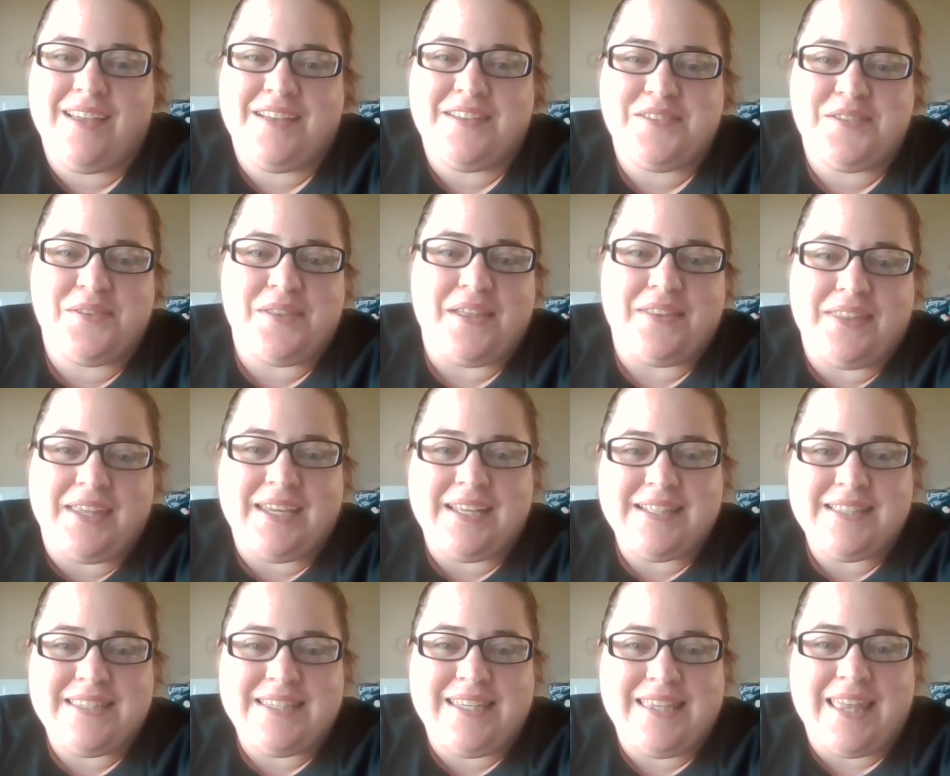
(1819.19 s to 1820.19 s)
so that they can
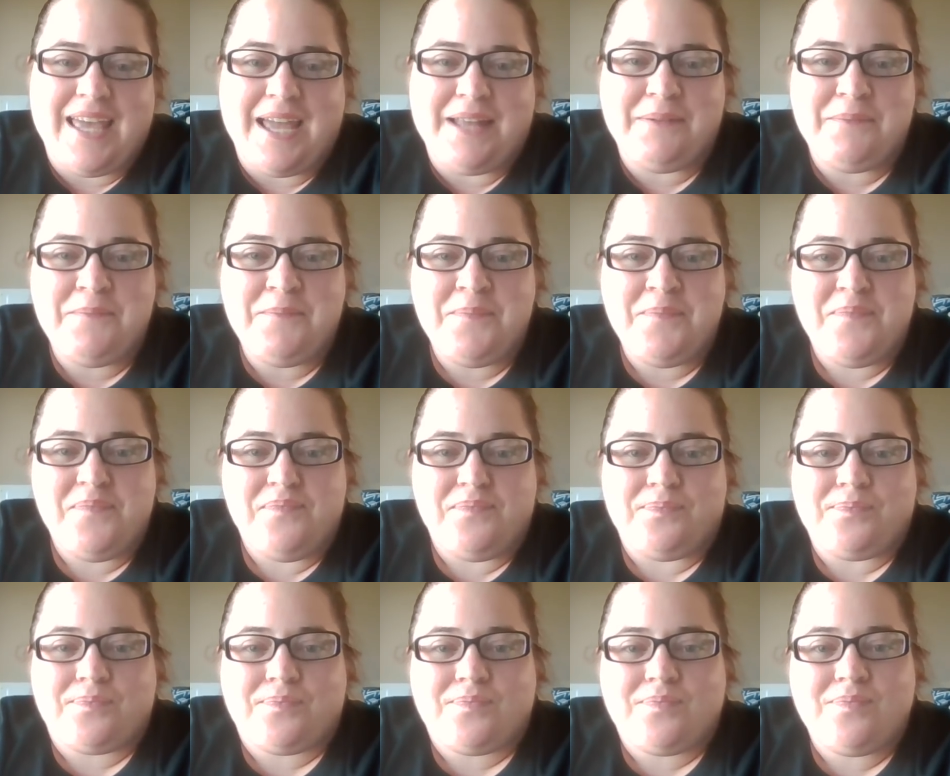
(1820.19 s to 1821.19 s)
see that.
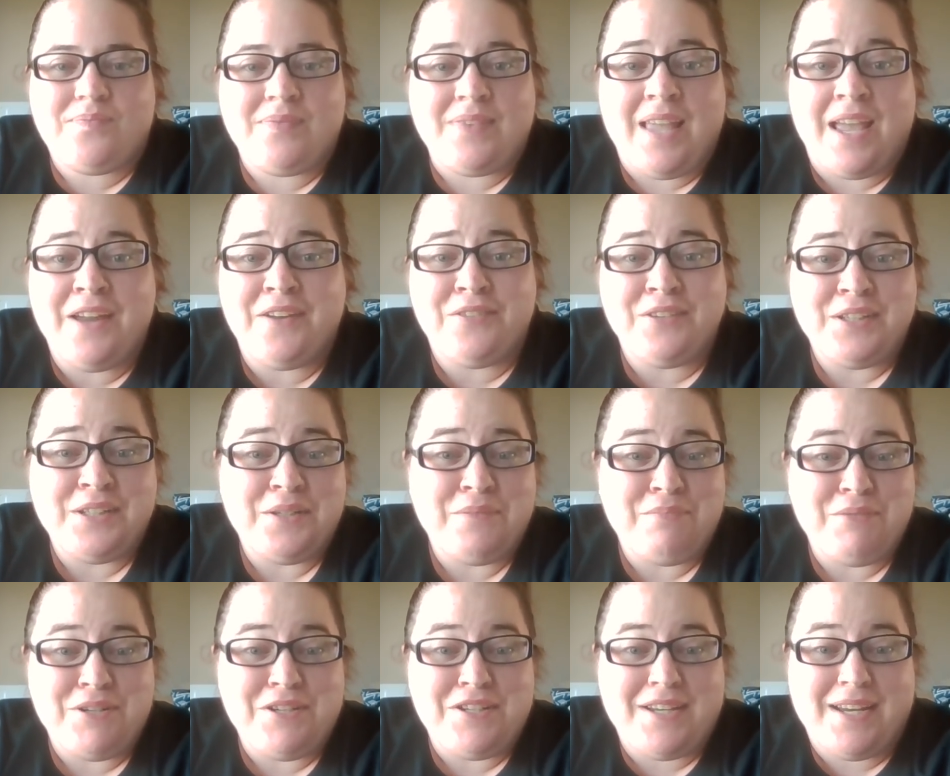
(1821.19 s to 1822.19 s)
I'd really
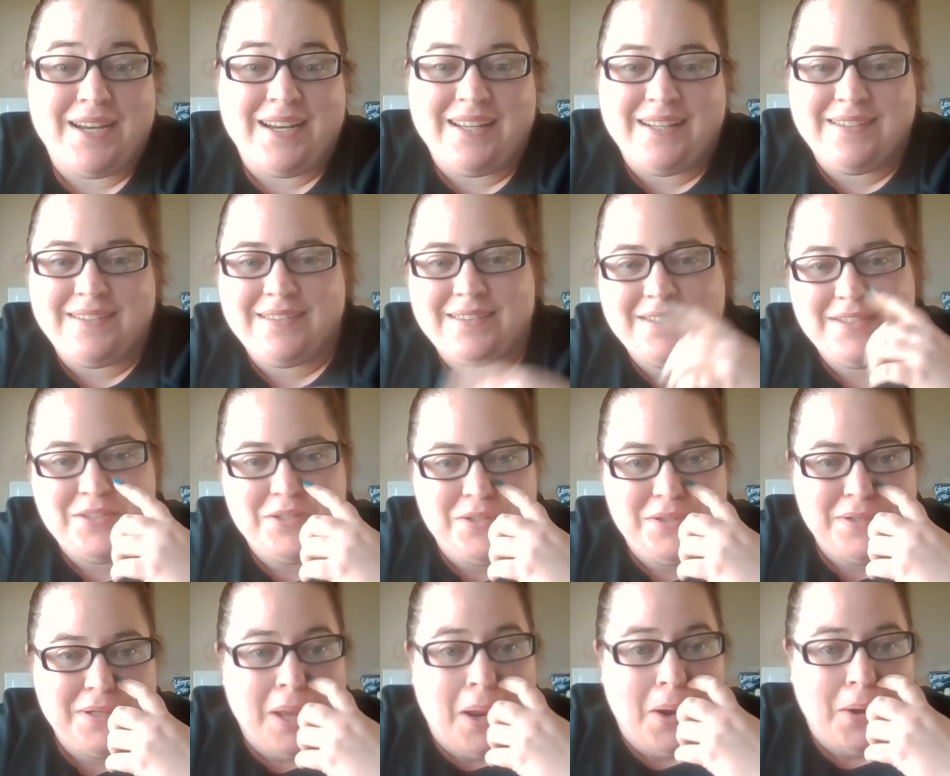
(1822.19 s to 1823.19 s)
appreciate it
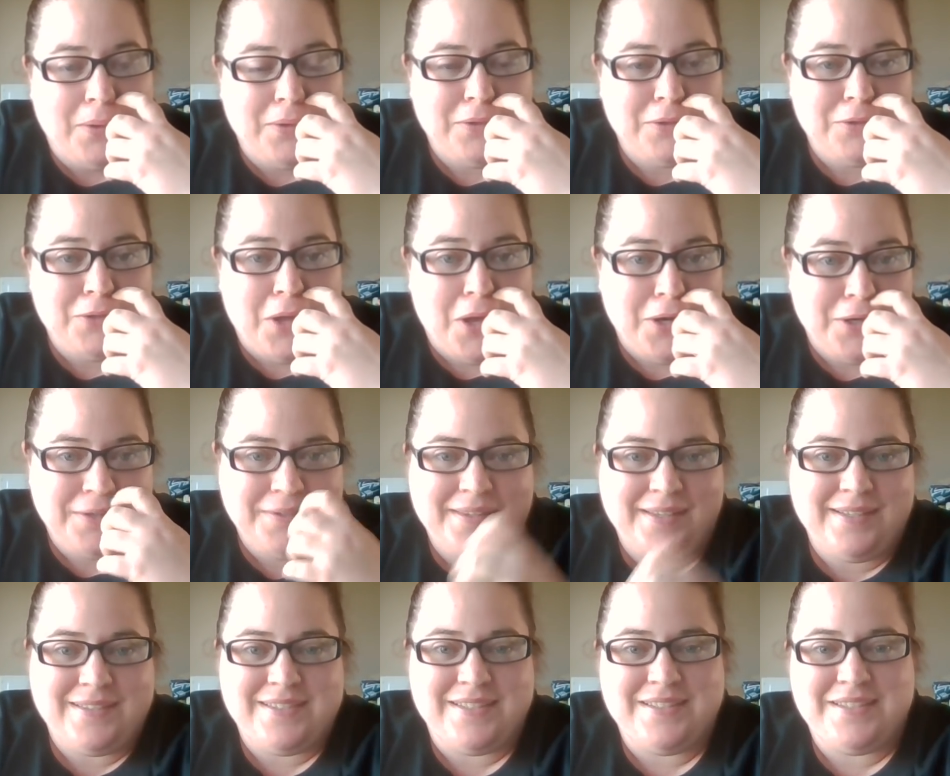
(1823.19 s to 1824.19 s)
because her little daughter
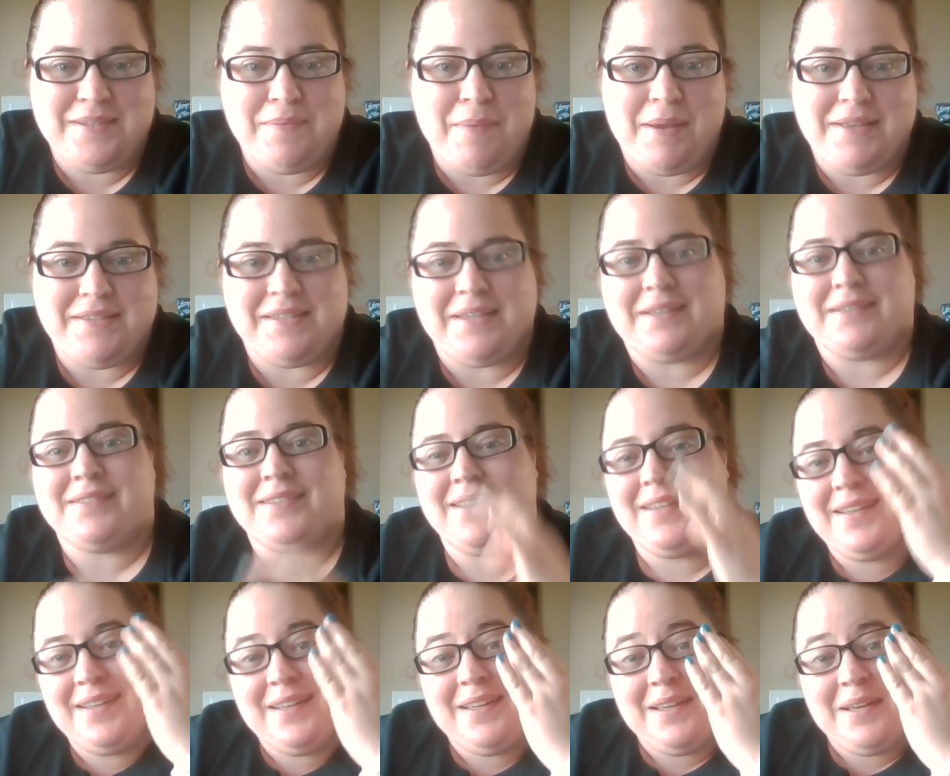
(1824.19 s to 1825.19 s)
thinks it's amazing.
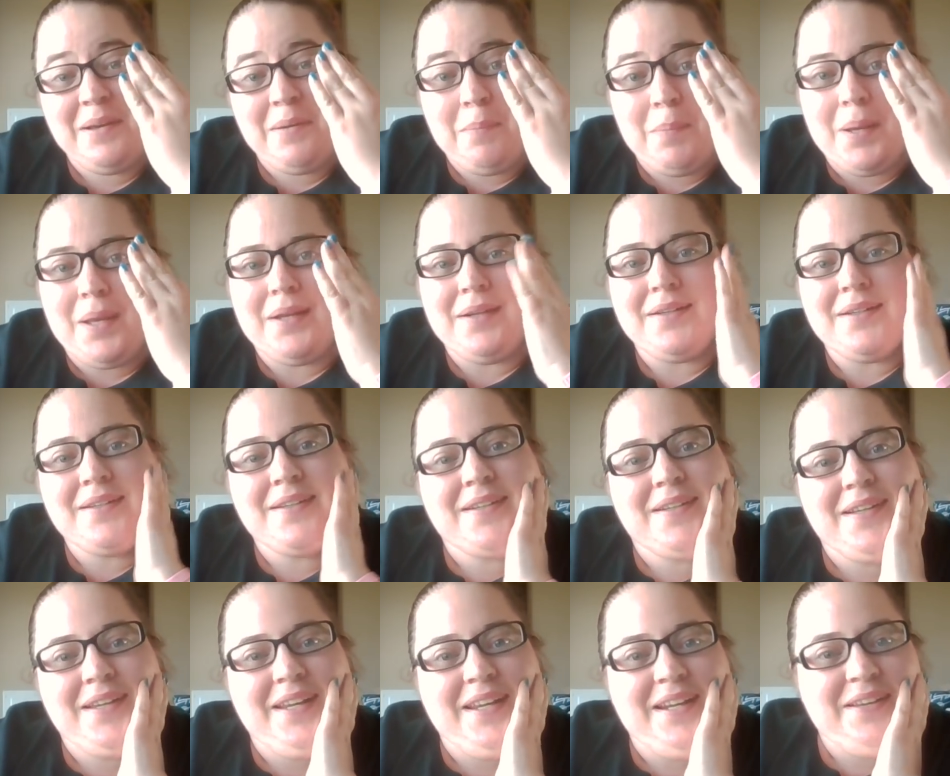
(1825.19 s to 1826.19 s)
But
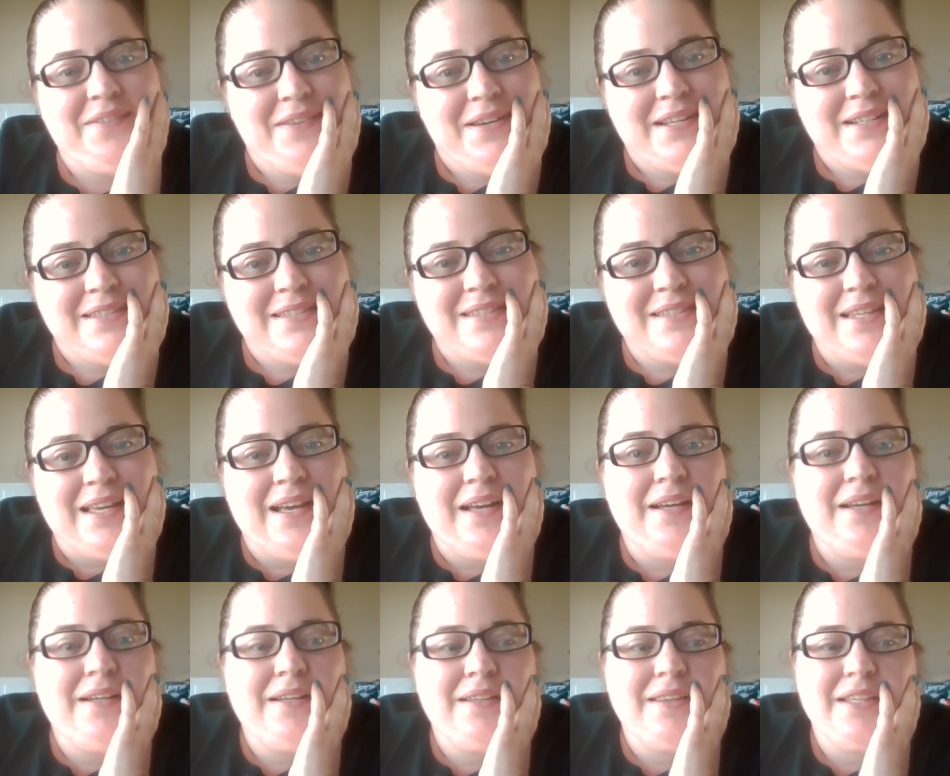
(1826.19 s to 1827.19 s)
anyways,
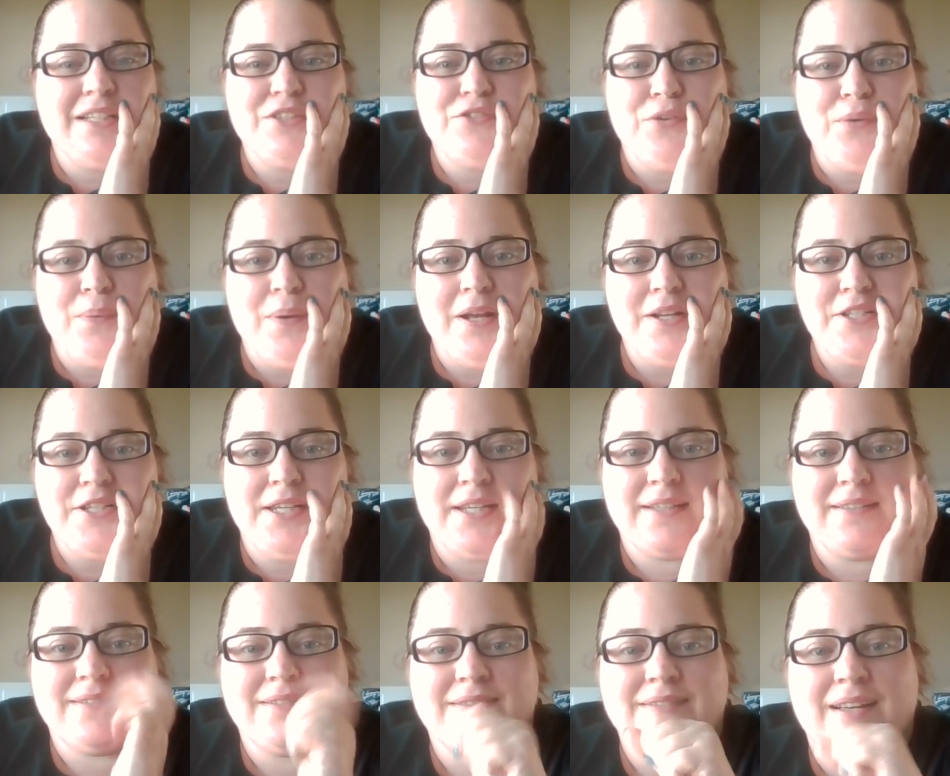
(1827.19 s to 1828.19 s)
thanks for
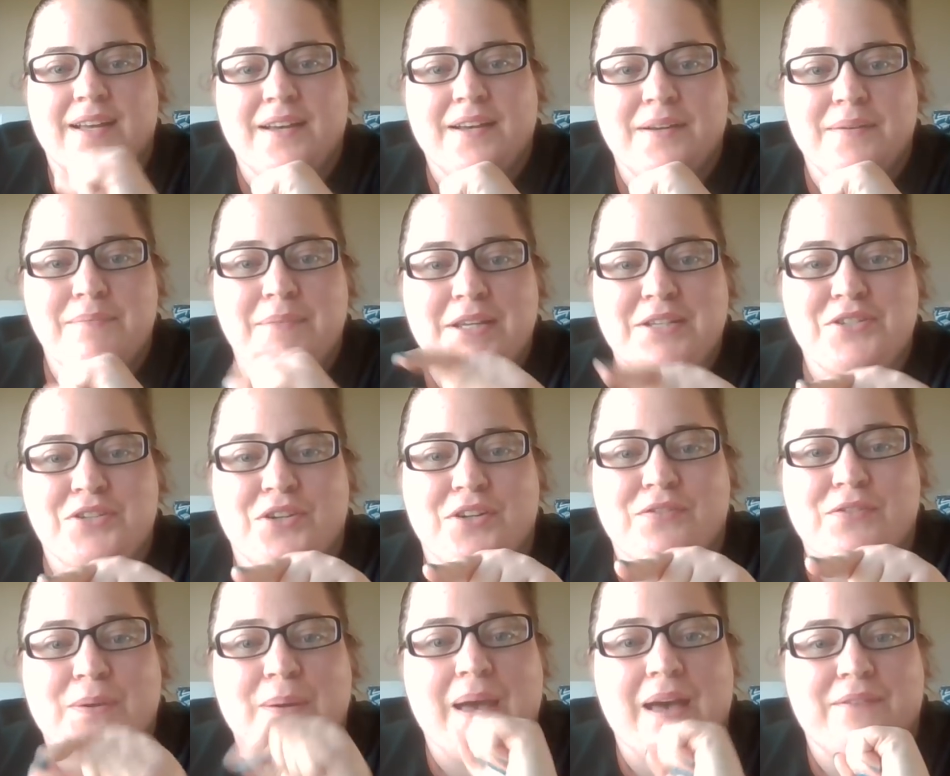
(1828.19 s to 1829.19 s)
watching. Make sure
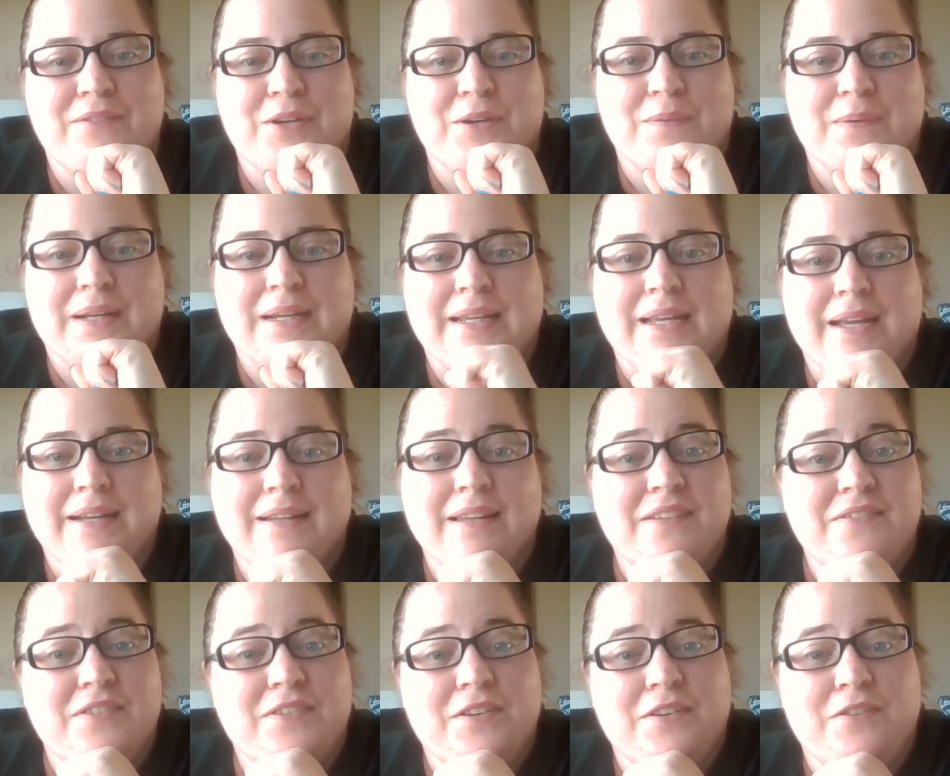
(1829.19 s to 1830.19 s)
if you haven't already, I'd
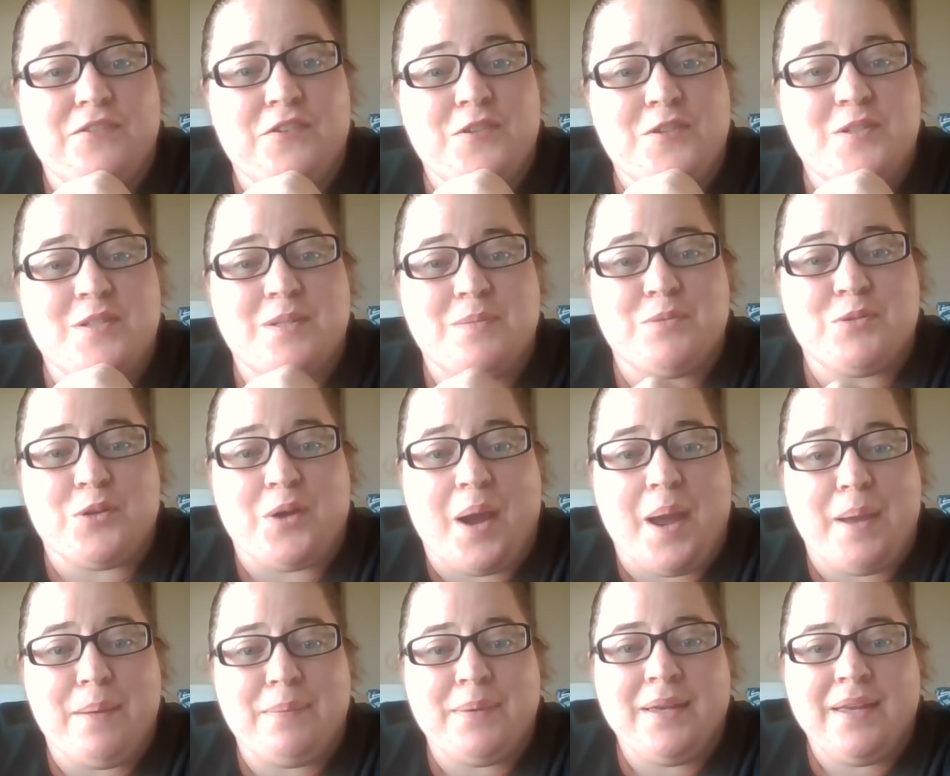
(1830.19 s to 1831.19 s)
love it if you'd
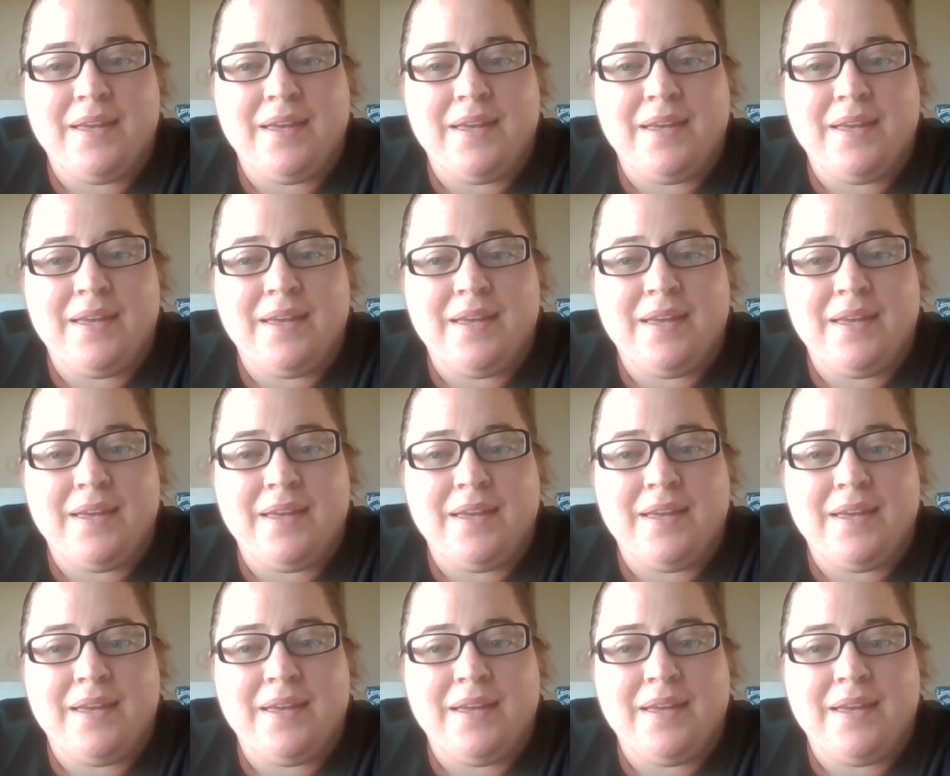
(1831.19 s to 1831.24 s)
subscribe.